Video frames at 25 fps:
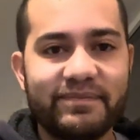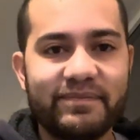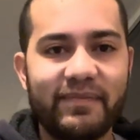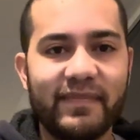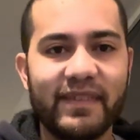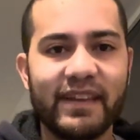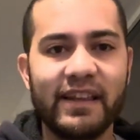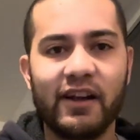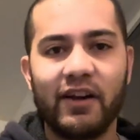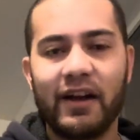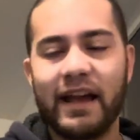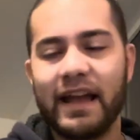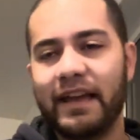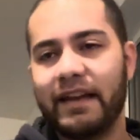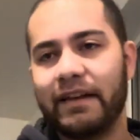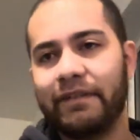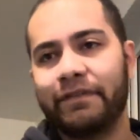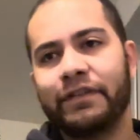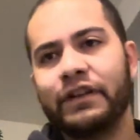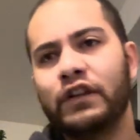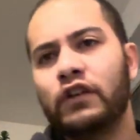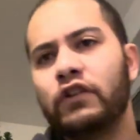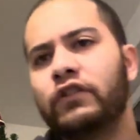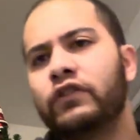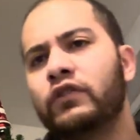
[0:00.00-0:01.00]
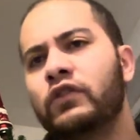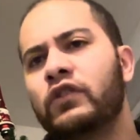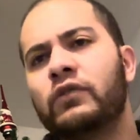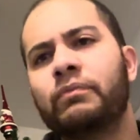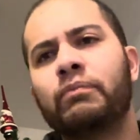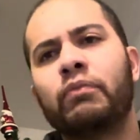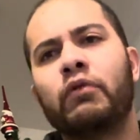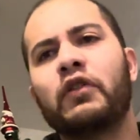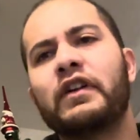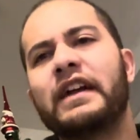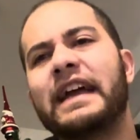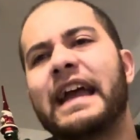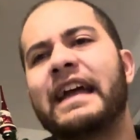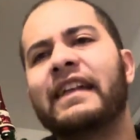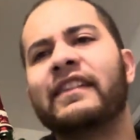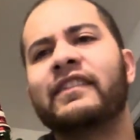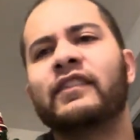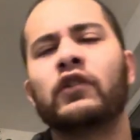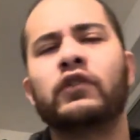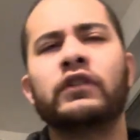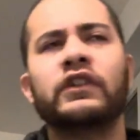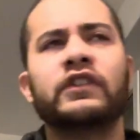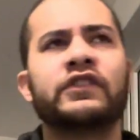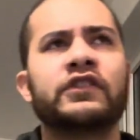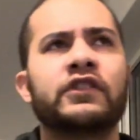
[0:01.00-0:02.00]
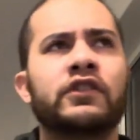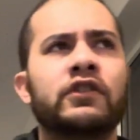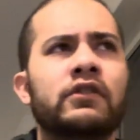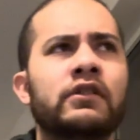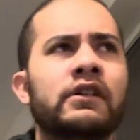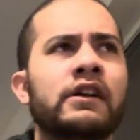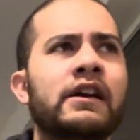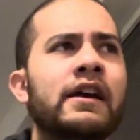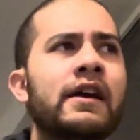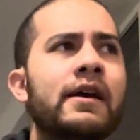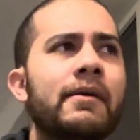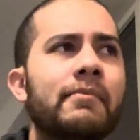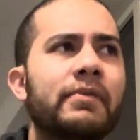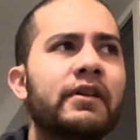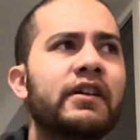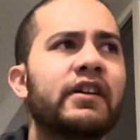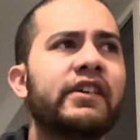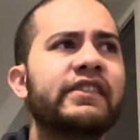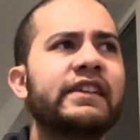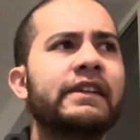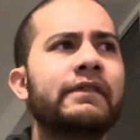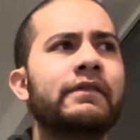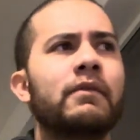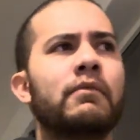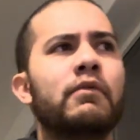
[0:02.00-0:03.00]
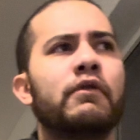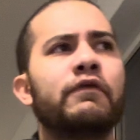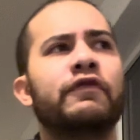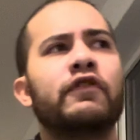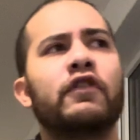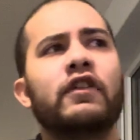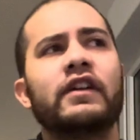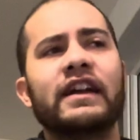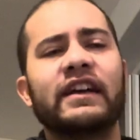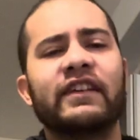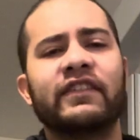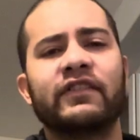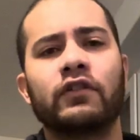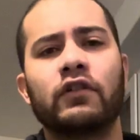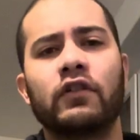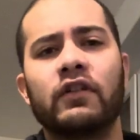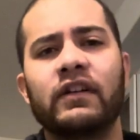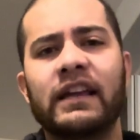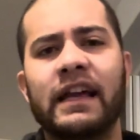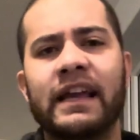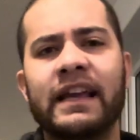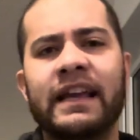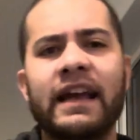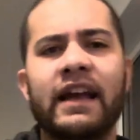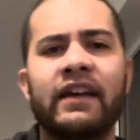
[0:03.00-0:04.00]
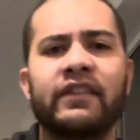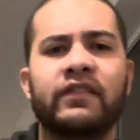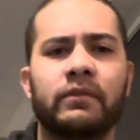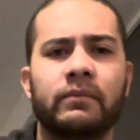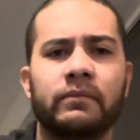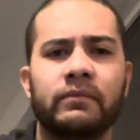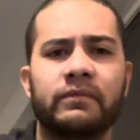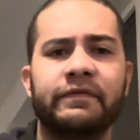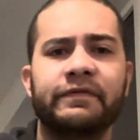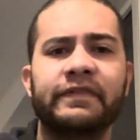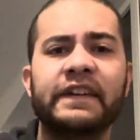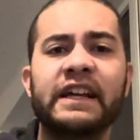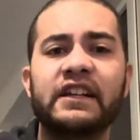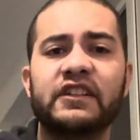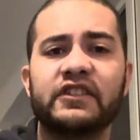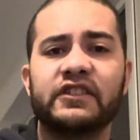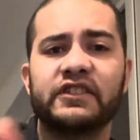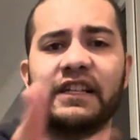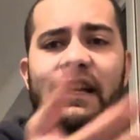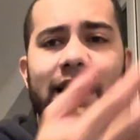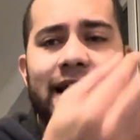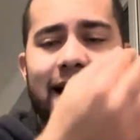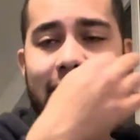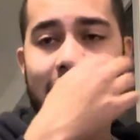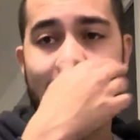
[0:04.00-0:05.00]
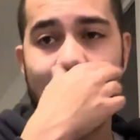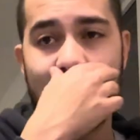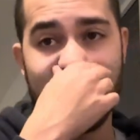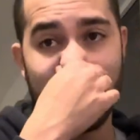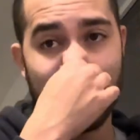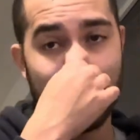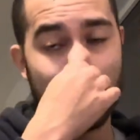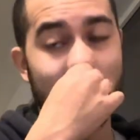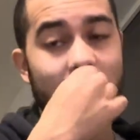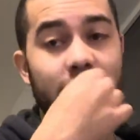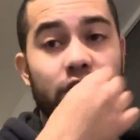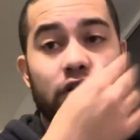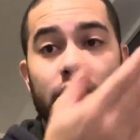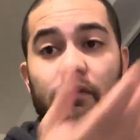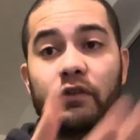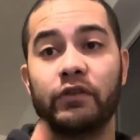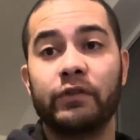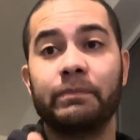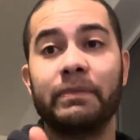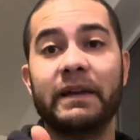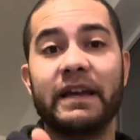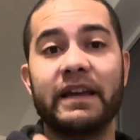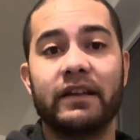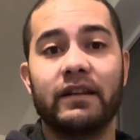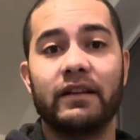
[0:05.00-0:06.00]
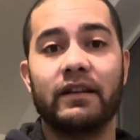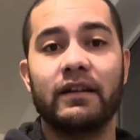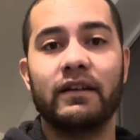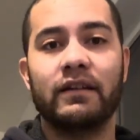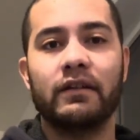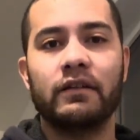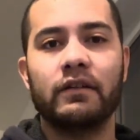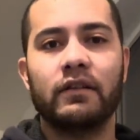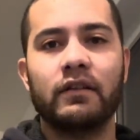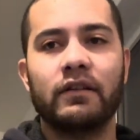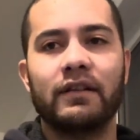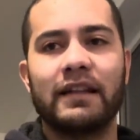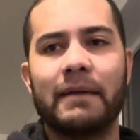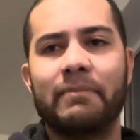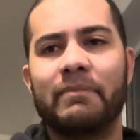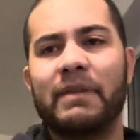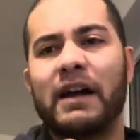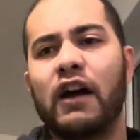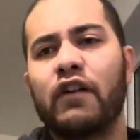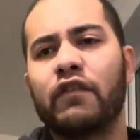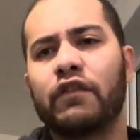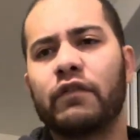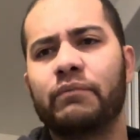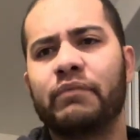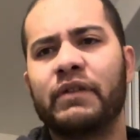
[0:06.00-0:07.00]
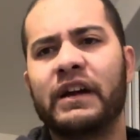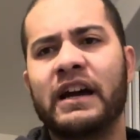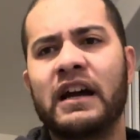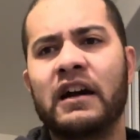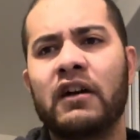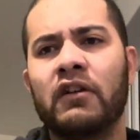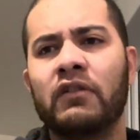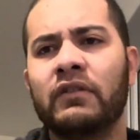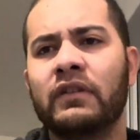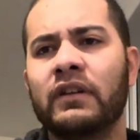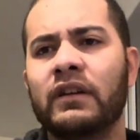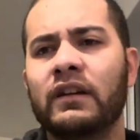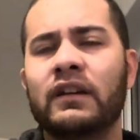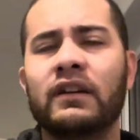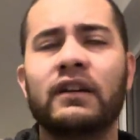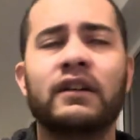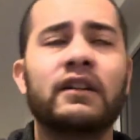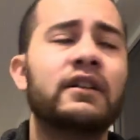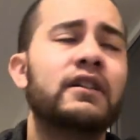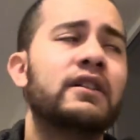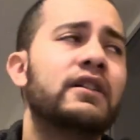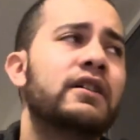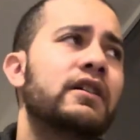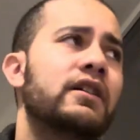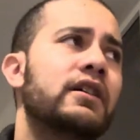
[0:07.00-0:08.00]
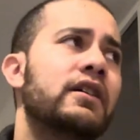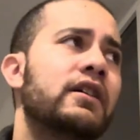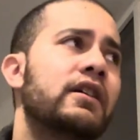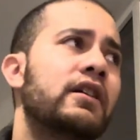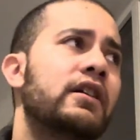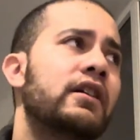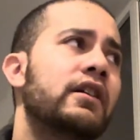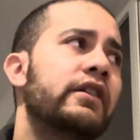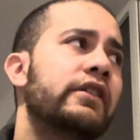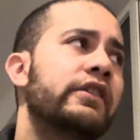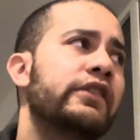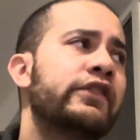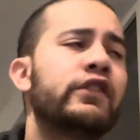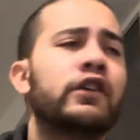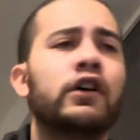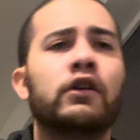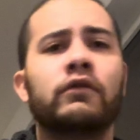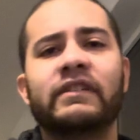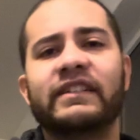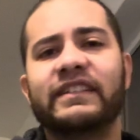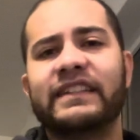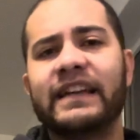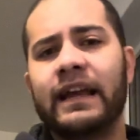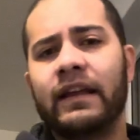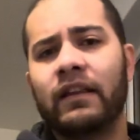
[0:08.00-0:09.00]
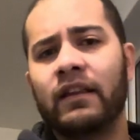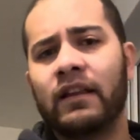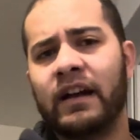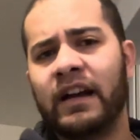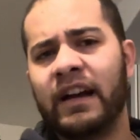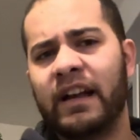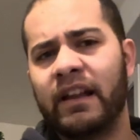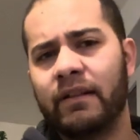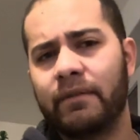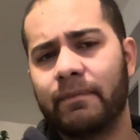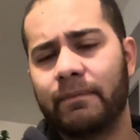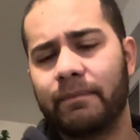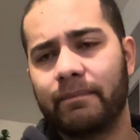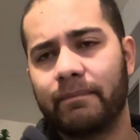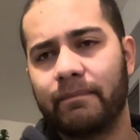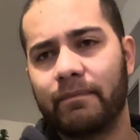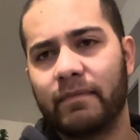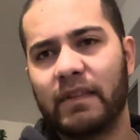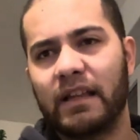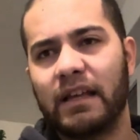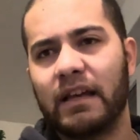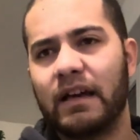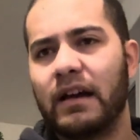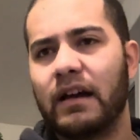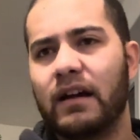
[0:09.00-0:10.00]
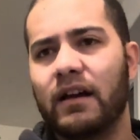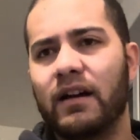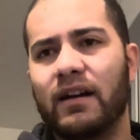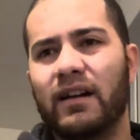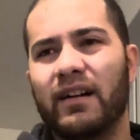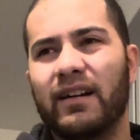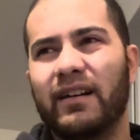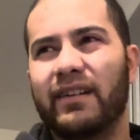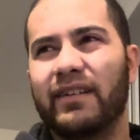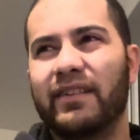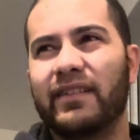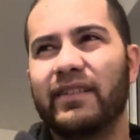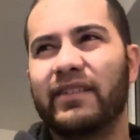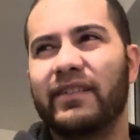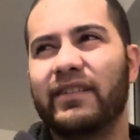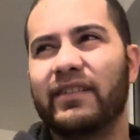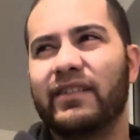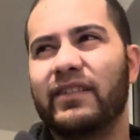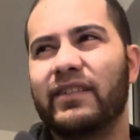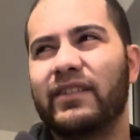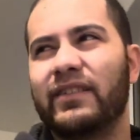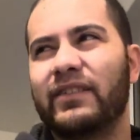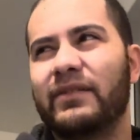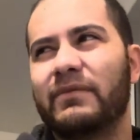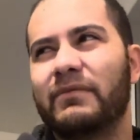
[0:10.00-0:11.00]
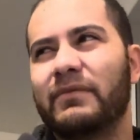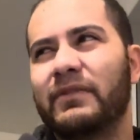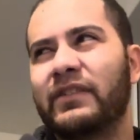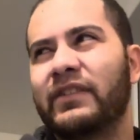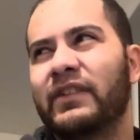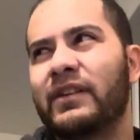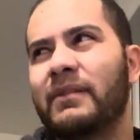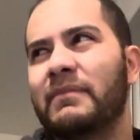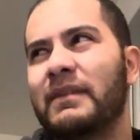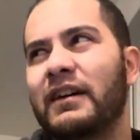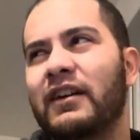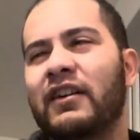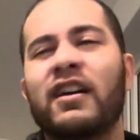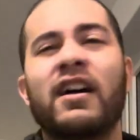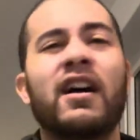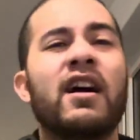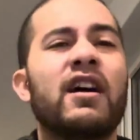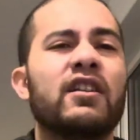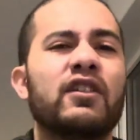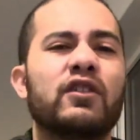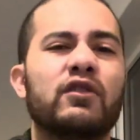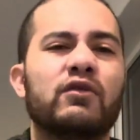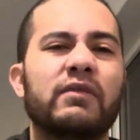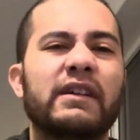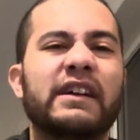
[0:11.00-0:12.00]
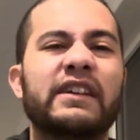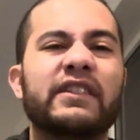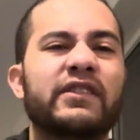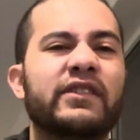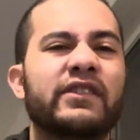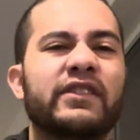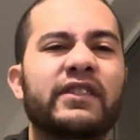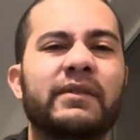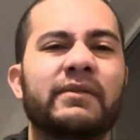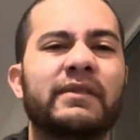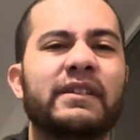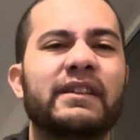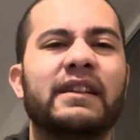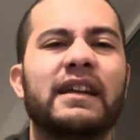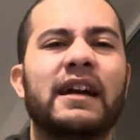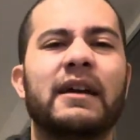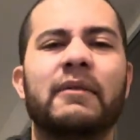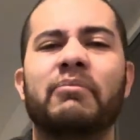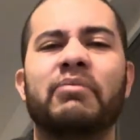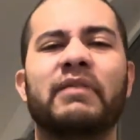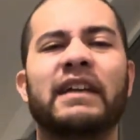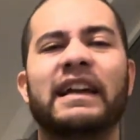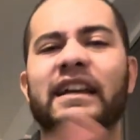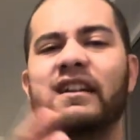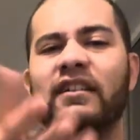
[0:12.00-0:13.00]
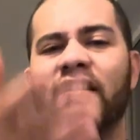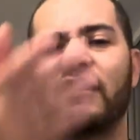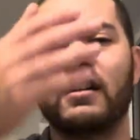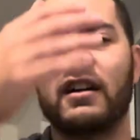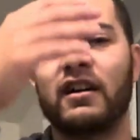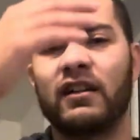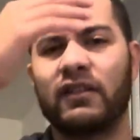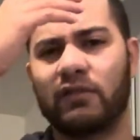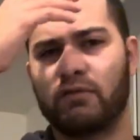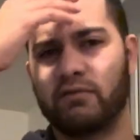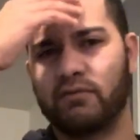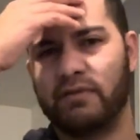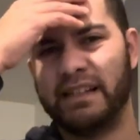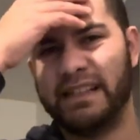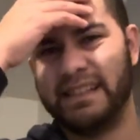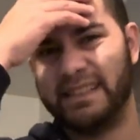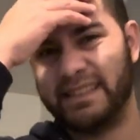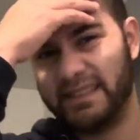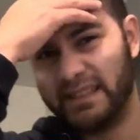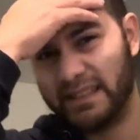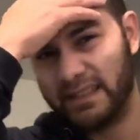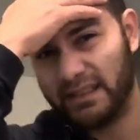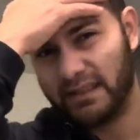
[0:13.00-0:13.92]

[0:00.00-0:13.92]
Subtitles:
You know, and for you to do the Port Antonio song, because even before that song, like he had some features. I thought it was spitting. Like Pound for Pound, song with Daylight, something about collard greens or something, like play the collard greens.